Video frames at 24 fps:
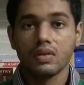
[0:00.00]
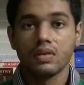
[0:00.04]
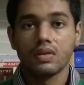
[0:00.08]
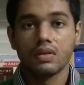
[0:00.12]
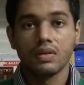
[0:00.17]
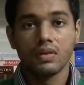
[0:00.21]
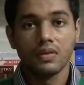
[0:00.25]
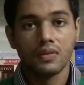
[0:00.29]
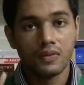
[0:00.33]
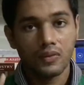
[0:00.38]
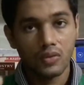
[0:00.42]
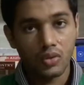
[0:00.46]
The
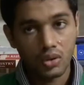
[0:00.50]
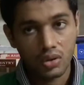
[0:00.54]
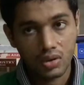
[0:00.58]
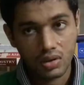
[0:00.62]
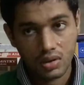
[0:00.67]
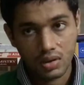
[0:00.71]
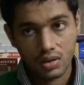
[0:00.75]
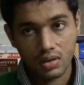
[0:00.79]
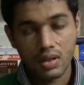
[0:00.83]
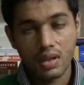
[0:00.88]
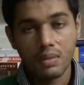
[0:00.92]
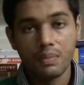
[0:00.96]
fourth
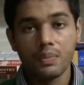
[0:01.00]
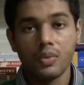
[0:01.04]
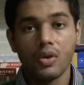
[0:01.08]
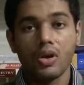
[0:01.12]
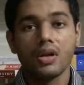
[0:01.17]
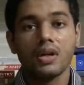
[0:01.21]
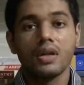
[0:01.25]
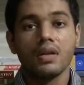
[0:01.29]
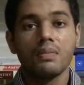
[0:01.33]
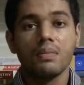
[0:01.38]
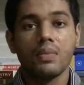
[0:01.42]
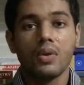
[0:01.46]

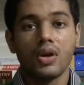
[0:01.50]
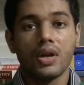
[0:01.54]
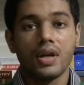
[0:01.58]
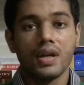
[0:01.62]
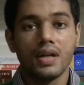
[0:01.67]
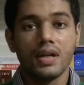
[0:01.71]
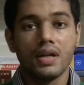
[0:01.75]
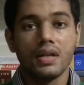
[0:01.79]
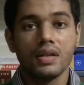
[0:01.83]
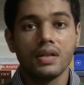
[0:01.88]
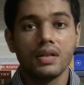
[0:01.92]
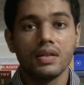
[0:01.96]
important
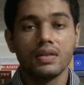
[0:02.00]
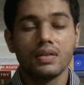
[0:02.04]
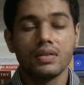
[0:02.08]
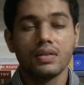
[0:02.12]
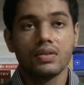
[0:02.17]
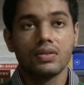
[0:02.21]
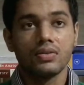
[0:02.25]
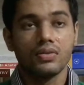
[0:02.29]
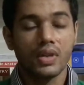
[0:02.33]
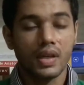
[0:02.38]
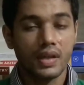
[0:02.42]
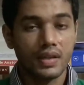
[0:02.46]
point is
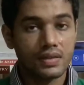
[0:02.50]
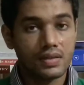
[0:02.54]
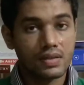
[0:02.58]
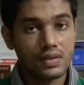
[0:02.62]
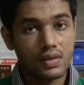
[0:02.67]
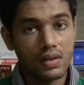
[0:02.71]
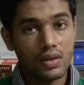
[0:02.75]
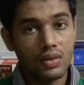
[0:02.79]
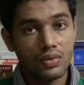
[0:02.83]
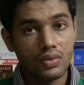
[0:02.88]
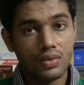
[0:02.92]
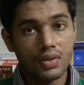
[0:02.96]
to
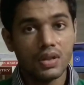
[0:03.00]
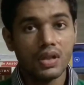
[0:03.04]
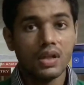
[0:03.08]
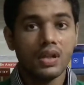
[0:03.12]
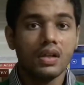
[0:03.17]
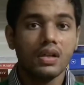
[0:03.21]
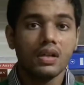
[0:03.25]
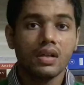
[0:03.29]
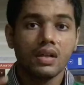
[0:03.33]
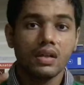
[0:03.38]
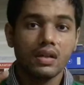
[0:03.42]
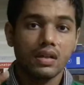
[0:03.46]
exclude
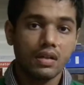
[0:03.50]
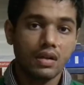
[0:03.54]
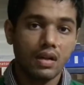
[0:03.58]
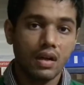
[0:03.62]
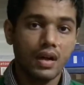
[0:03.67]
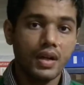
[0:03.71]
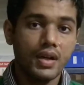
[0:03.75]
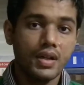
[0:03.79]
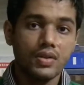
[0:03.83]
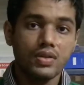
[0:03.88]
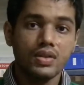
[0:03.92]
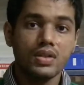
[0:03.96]

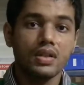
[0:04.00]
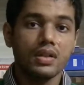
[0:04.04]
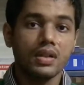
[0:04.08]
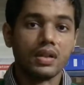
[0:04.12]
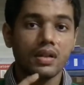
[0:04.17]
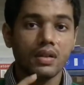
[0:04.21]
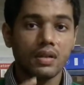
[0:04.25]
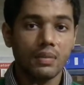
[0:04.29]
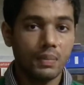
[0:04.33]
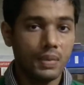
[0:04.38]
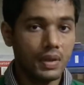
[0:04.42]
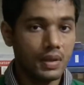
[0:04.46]
cardiogenic
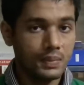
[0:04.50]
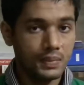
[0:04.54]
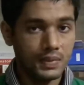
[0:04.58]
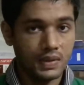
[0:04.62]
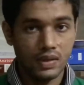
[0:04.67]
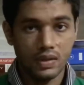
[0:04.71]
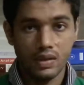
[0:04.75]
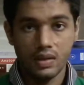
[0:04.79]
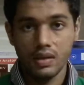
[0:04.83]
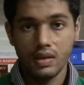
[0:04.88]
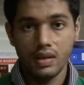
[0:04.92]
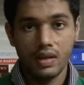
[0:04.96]

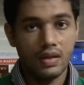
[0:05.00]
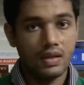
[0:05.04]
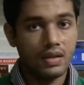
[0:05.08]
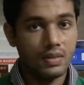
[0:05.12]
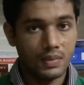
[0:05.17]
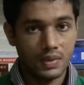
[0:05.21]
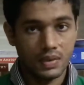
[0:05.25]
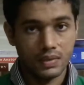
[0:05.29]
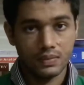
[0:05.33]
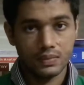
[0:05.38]
pulmonary edema